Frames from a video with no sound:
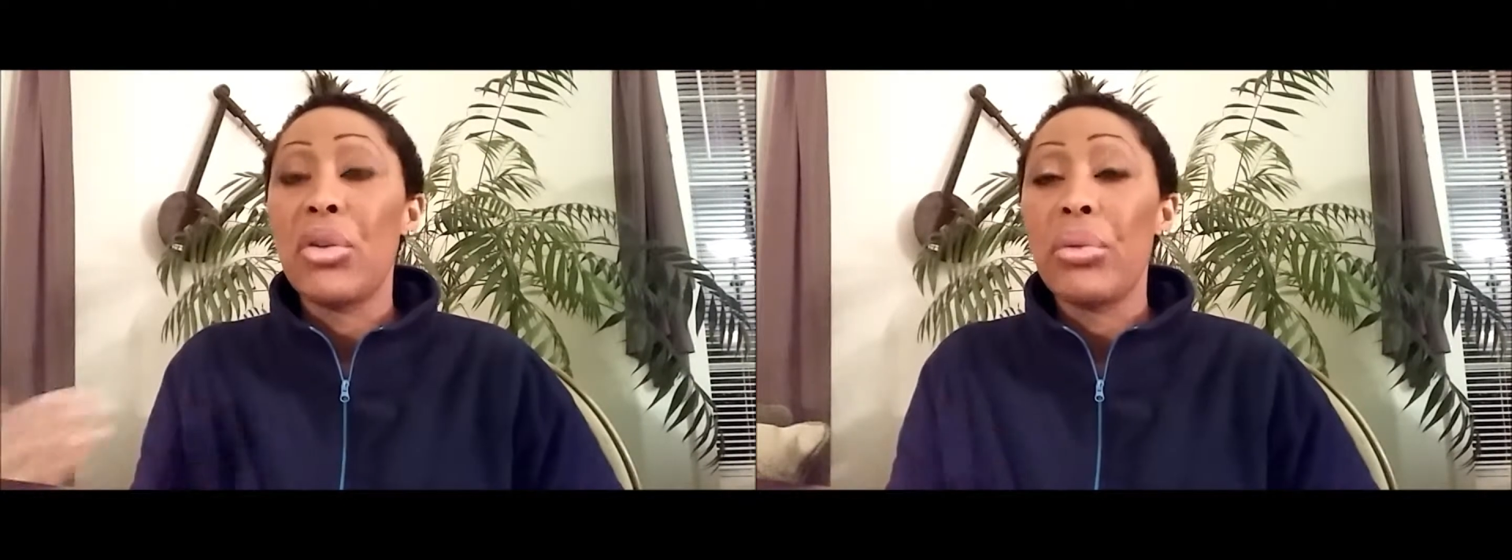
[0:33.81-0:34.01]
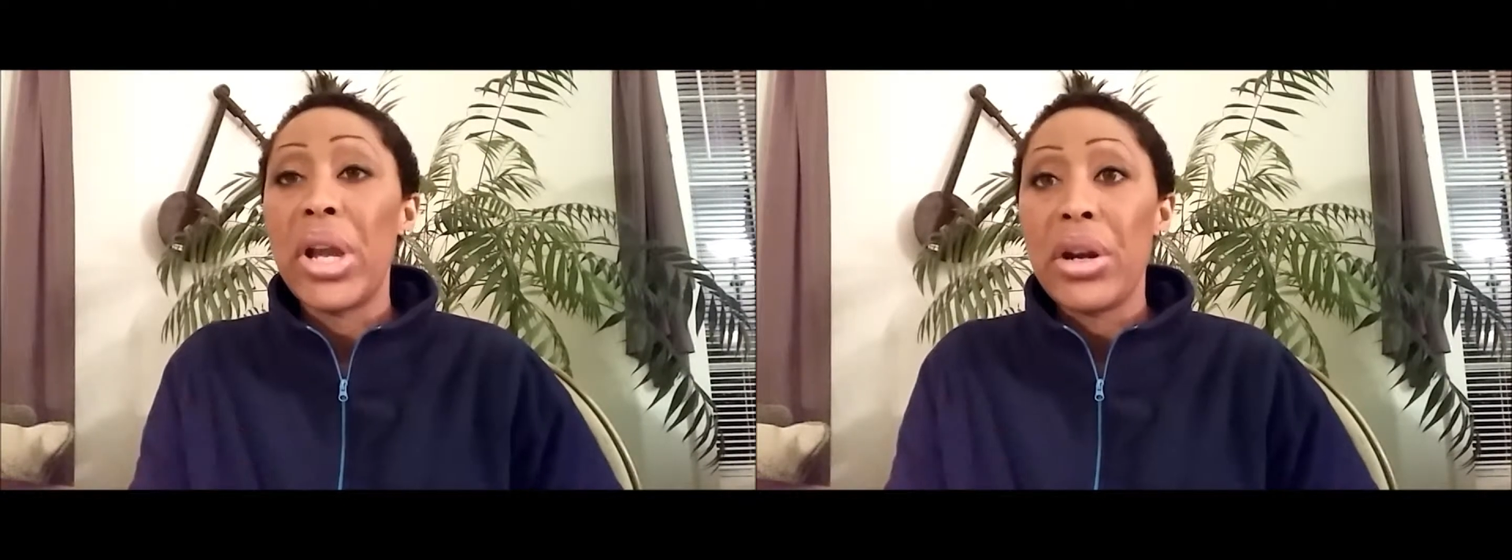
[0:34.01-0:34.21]

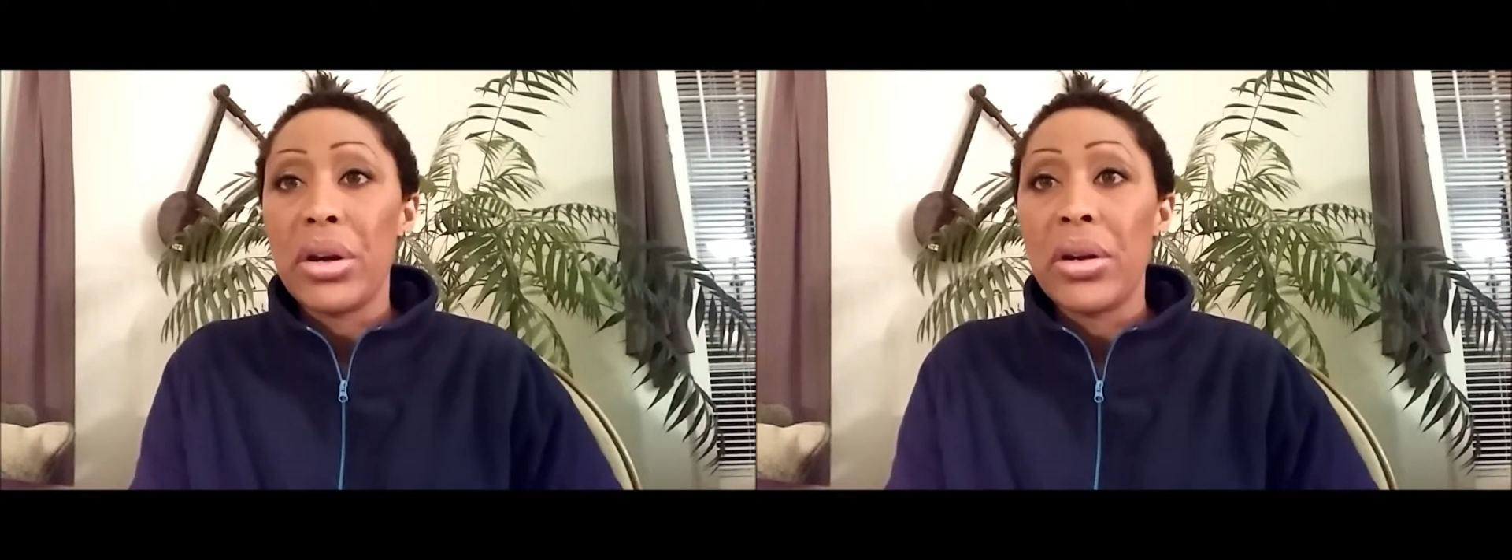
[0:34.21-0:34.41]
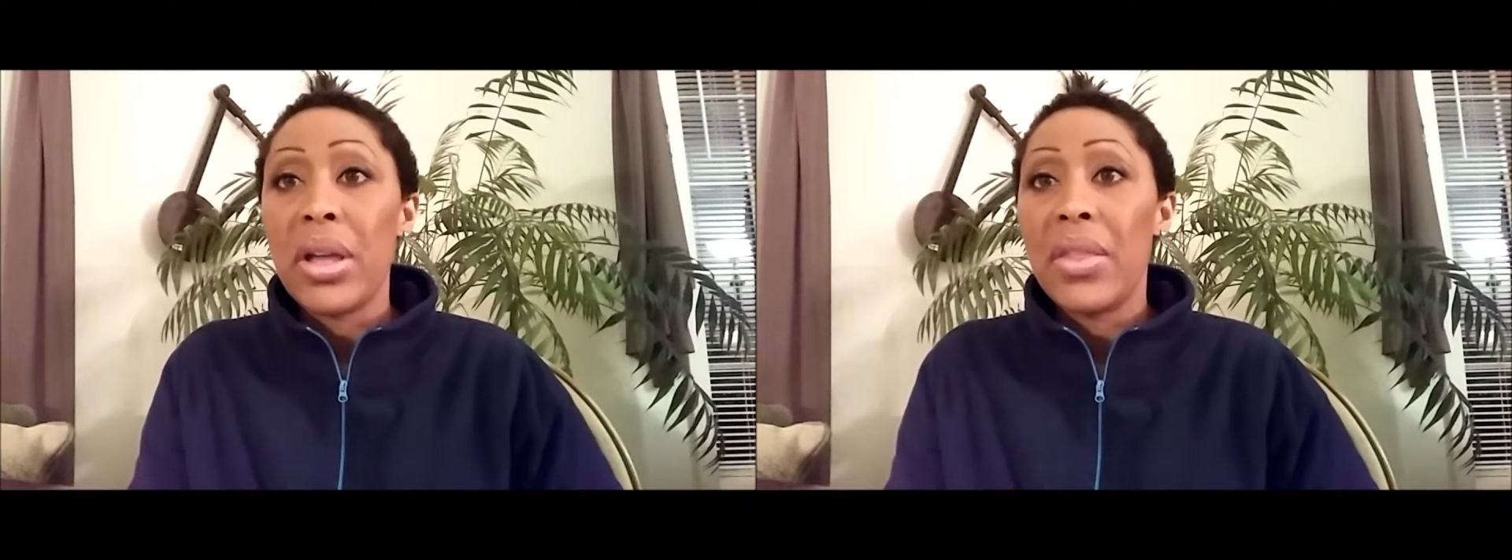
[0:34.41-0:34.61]

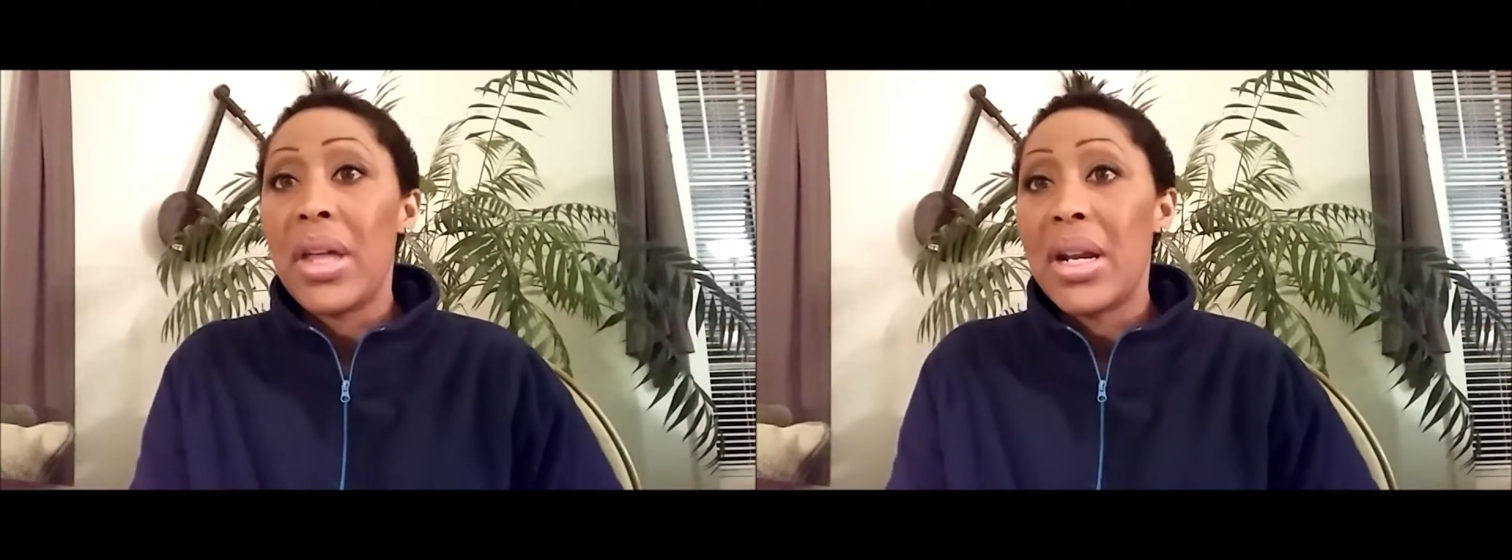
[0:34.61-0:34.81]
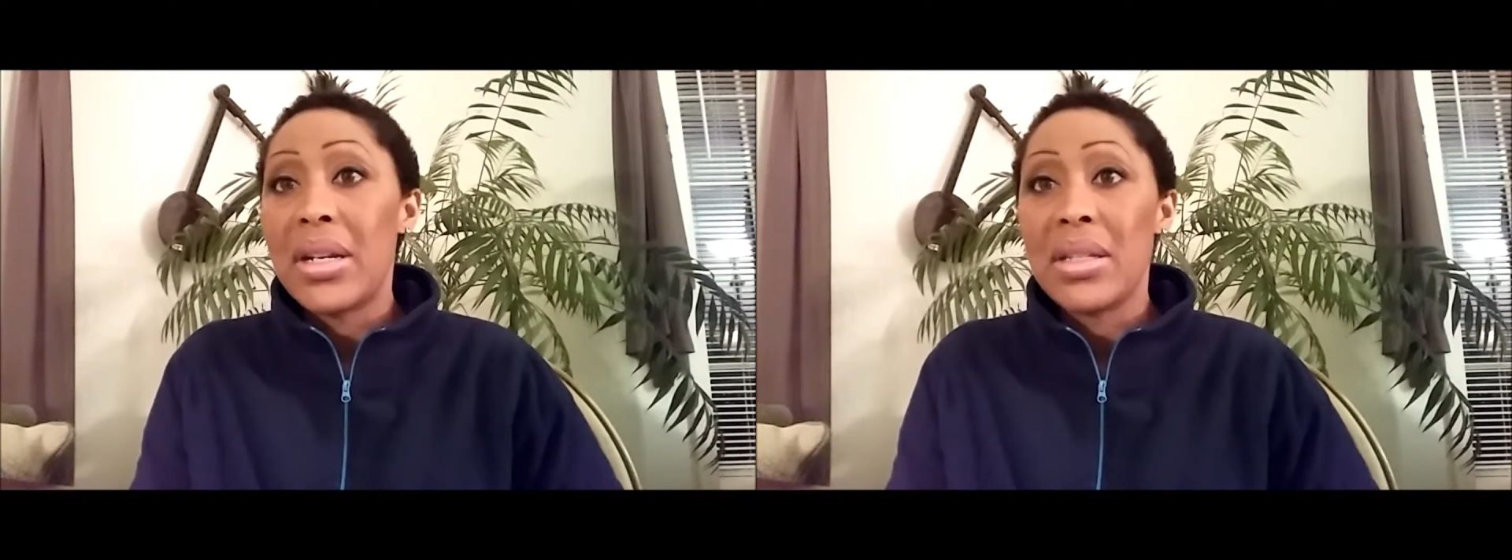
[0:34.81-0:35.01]
greater
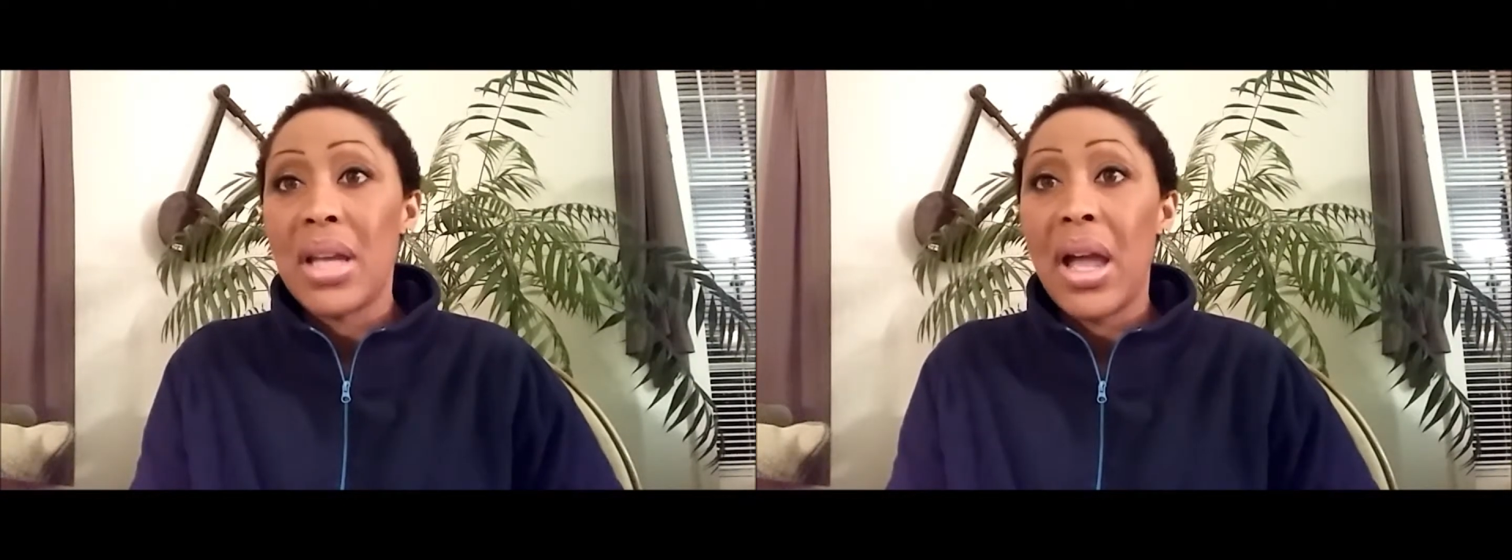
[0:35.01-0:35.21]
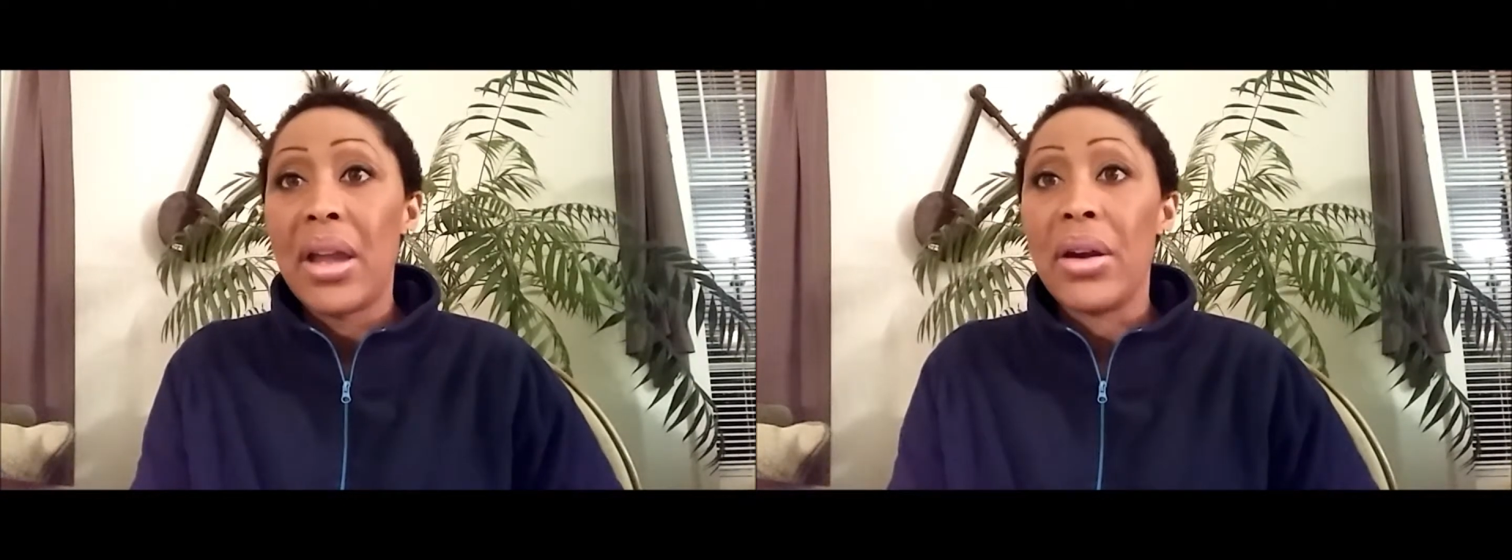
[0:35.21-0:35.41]
that I
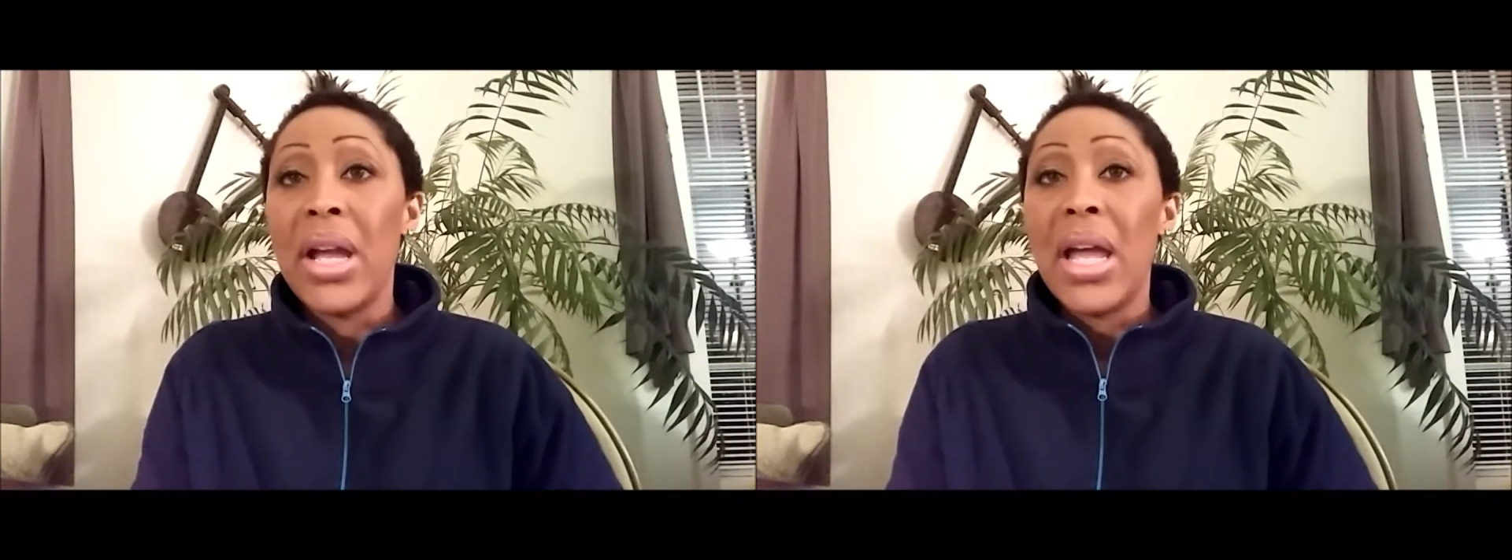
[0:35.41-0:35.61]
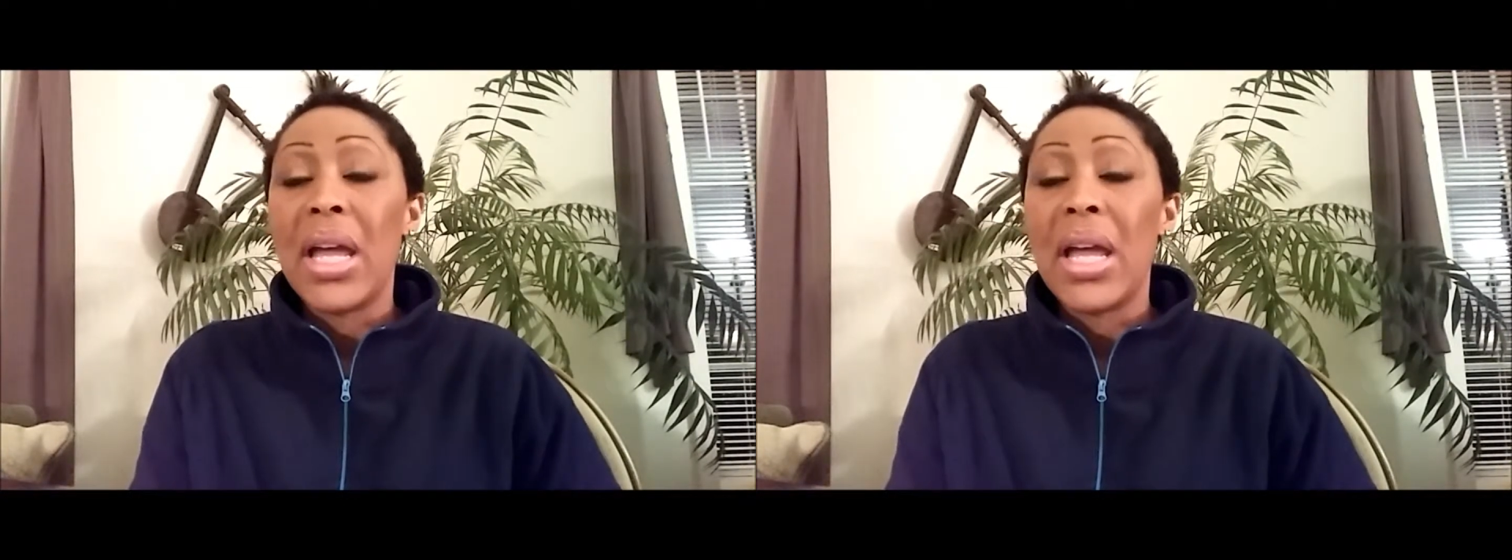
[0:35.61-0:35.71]
desire,